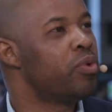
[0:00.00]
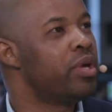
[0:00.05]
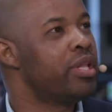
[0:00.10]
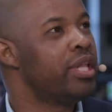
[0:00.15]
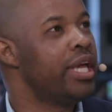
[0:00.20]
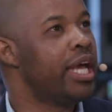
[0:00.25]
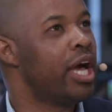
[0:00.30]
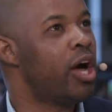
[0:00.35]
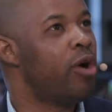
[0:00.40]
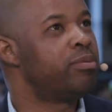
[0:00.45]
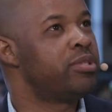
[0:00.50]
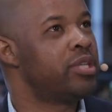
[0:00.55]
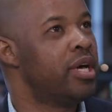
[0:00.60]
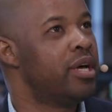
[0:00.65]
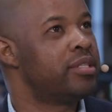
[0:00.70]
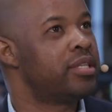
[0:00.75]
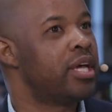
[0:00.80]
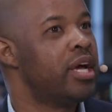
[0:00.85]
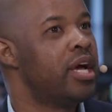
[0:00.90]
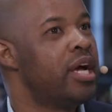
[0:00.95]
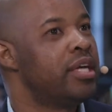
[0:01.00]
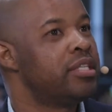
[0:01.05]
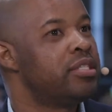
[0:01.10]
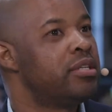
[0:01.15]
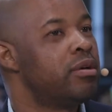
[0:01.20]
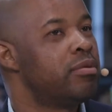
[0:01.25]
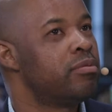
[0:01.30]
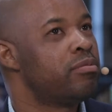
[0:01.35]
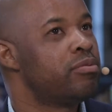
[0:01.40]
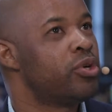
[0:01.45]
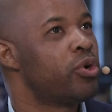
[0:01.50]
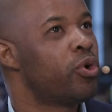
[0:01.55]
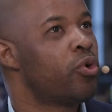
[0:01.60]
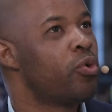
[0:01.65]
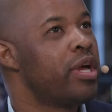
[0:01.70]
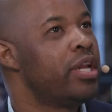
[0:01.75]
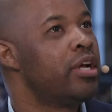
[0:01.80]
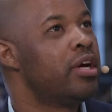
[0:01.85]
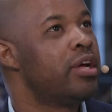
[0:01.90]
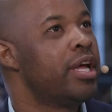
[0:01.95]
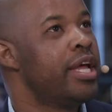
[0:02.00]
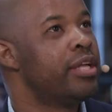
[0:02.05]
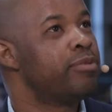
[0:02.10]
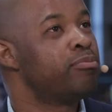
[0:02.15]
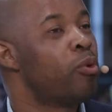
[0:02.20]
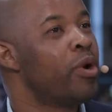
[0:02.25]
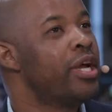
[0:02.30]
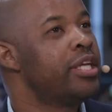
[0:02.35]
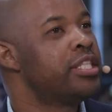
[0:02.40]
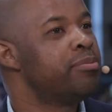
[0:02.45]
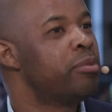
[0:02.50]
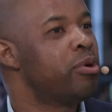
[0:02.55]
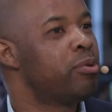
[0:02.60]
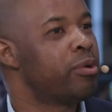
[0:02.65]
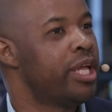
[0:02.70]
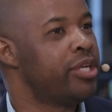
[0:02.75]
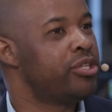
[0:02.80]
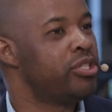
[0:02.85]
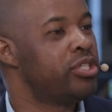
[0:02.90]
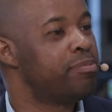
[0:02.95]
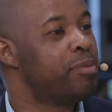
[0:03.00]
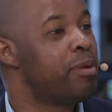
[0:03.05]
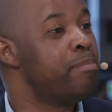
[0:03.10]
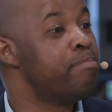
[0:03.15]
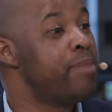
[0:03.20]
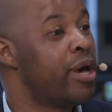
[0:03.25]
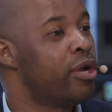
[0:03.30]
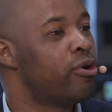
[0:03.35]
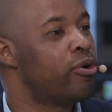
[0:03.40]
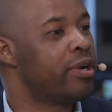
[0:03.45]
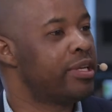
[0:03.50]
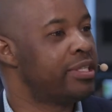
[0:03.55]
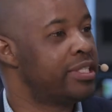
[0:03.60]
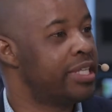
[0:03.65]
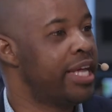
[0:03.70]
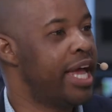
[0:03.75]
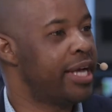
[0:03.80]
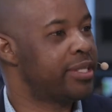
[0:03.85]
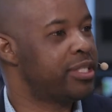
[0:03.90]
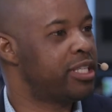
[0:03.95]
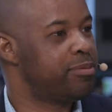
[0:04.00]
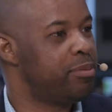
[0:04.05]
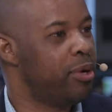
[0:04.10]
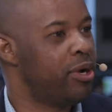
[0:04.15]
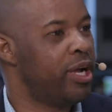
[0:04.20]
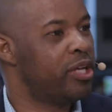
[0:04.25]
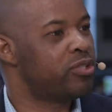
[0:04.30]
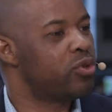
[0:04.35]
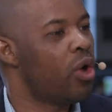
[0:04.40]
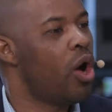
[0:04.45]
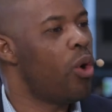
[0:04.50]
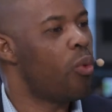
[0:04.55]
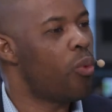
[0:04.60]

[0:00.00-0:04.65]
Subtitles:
really helped us to create a more intimate relationship and better CX experience?